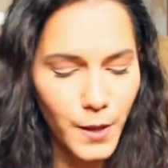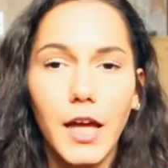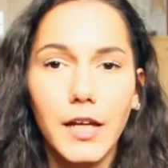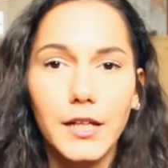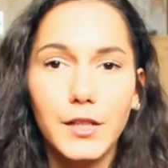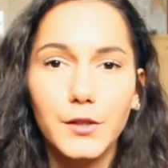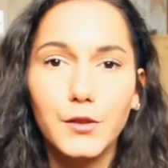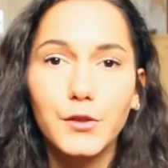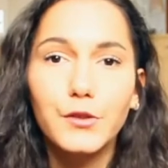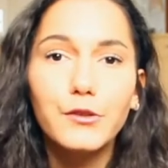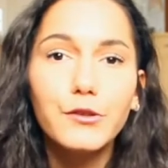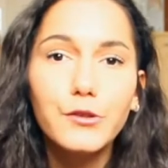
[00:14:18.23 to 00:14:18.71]
And
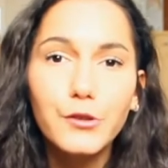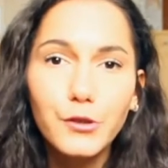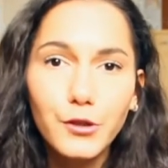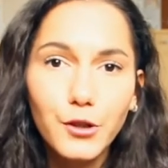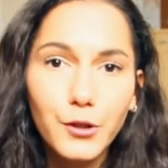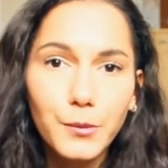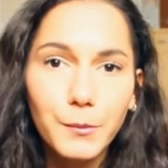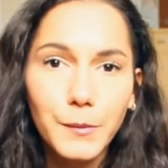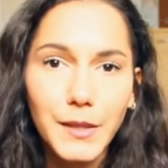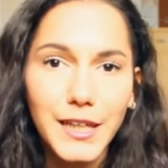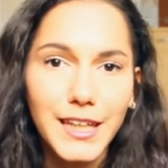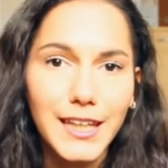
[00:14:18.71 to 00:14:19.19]
it
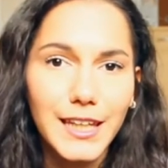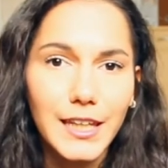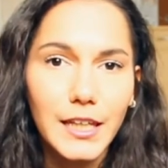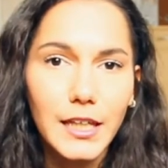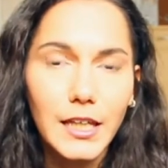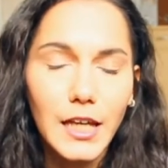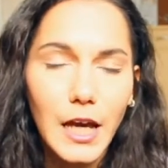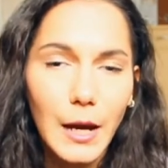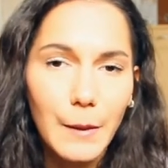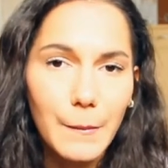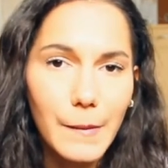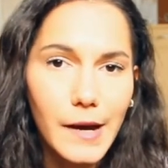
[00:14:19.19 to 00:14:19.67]
took
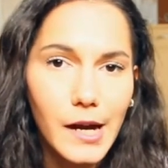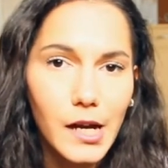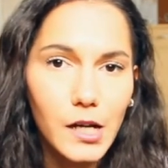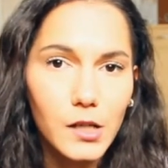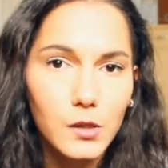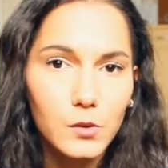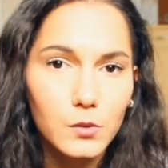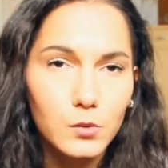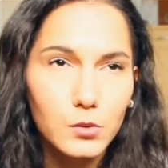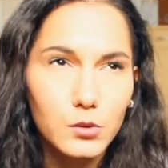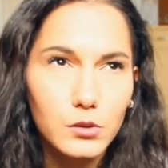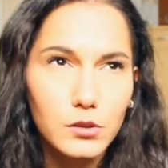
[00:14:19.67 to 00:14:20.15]
me
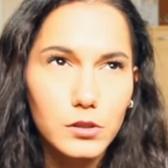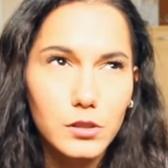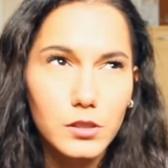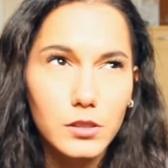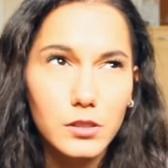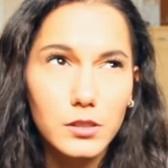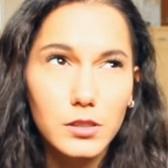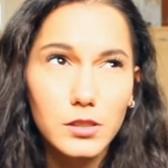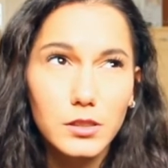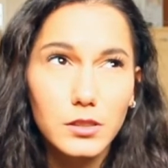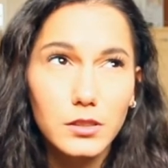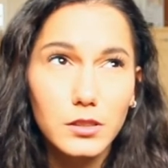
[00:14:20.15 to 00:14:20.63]
about
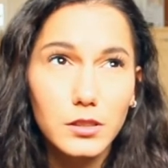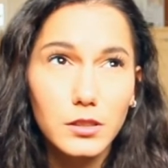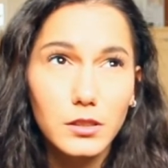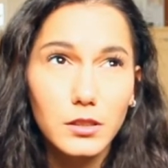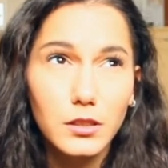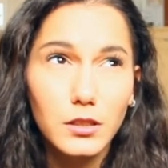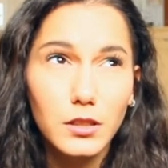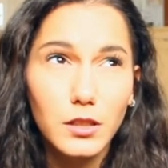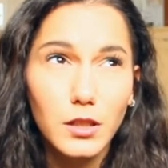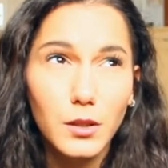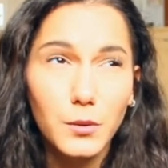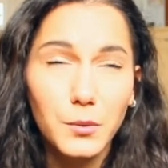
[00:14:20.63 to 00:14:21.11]

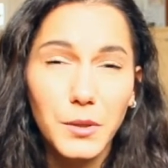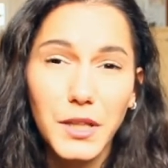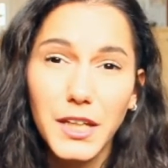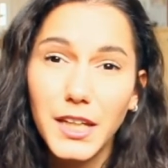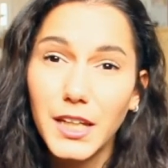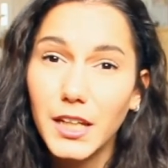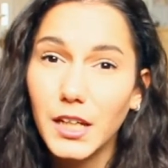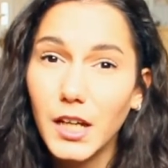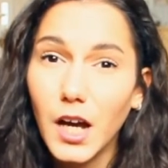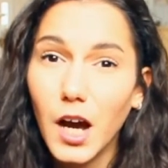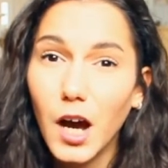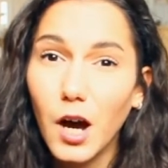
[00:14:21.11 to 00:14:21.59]
until a
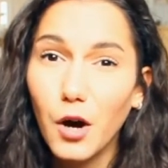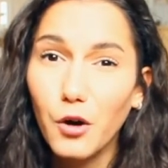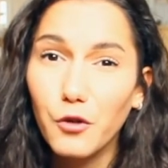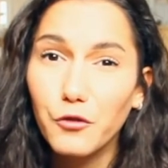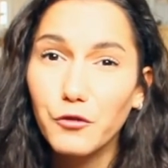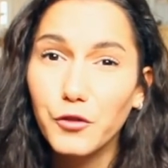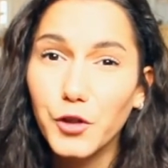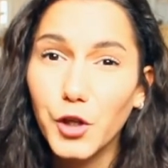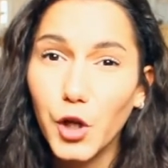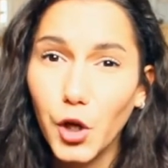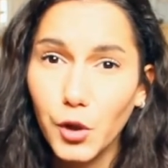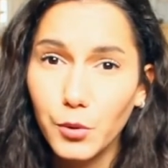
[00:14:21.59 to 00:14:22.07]
week and a
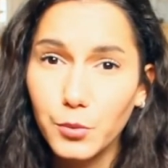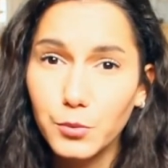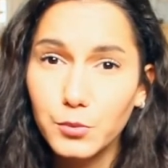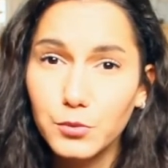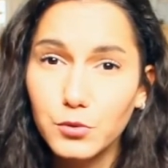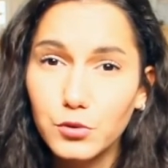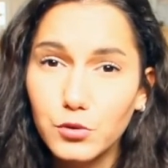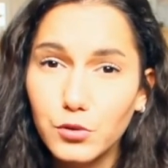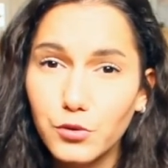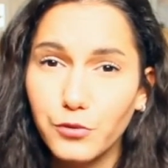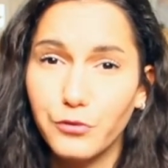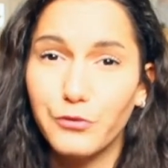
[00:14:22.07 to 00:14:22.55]
half ago
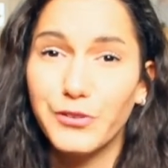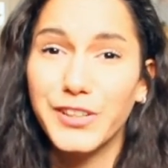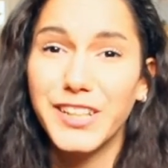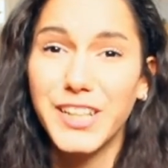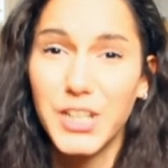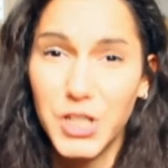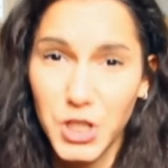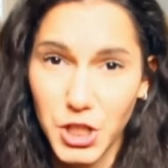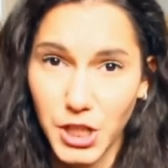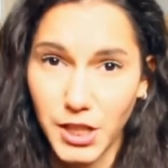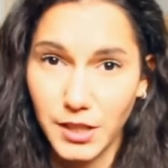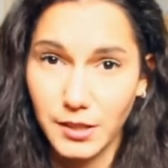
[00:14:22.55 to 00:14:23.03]
to
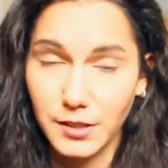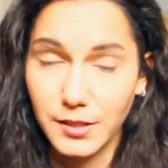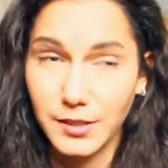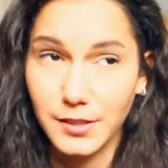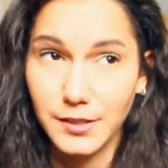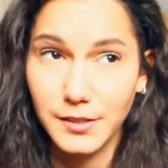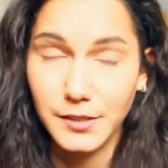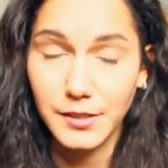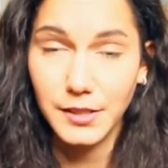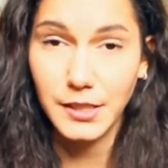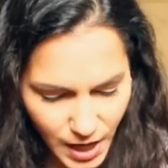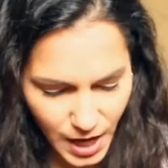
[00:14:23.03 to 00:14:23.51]
finish it.